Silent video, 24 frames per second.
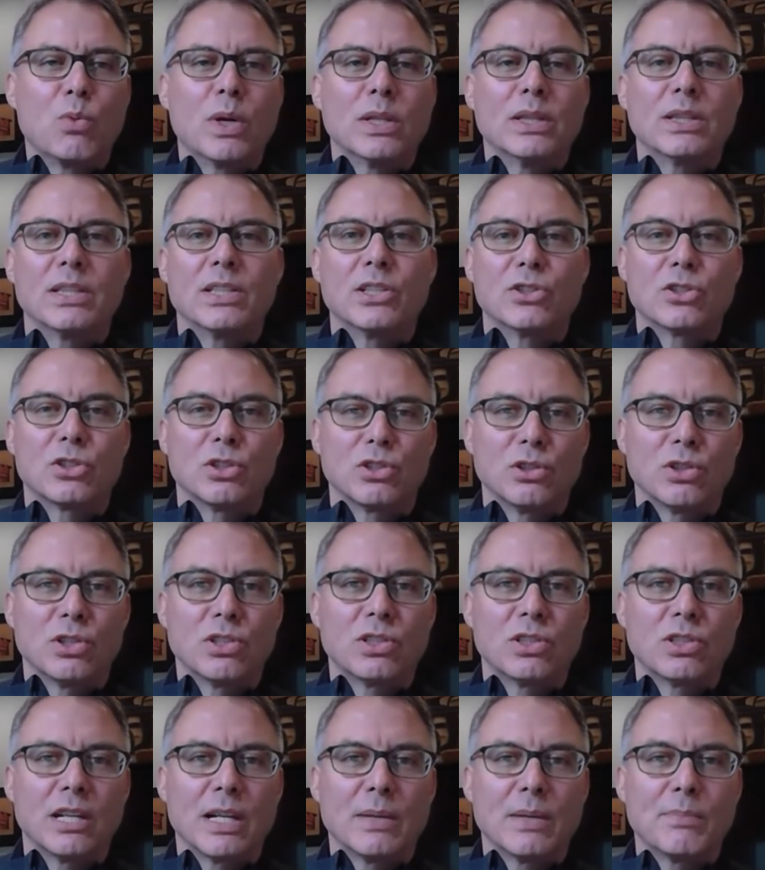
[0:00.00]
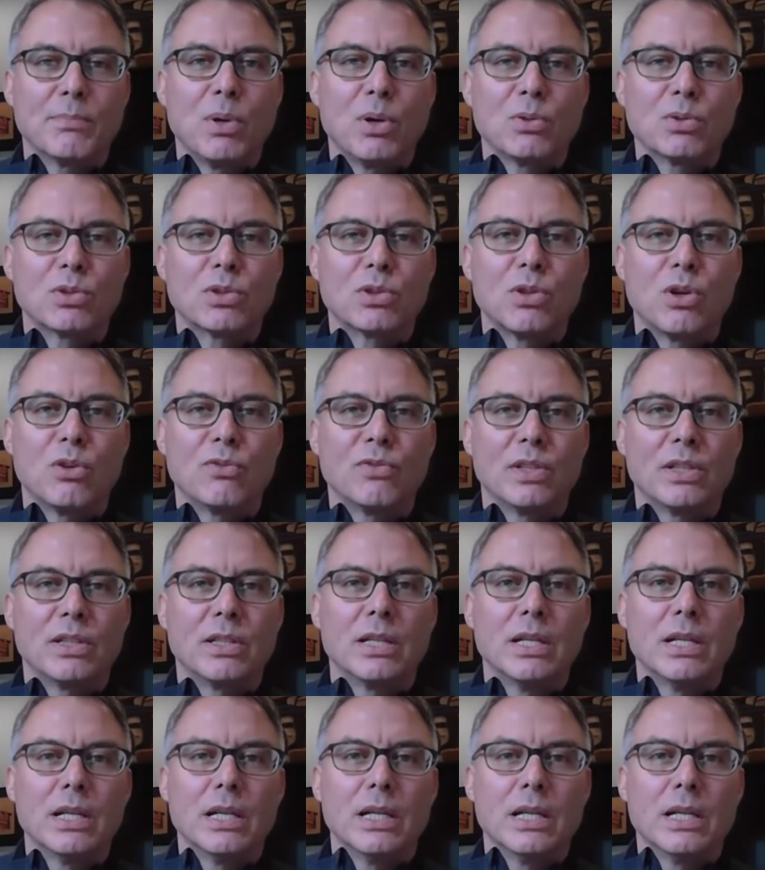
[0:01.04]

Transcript: what this looks like post-COVID,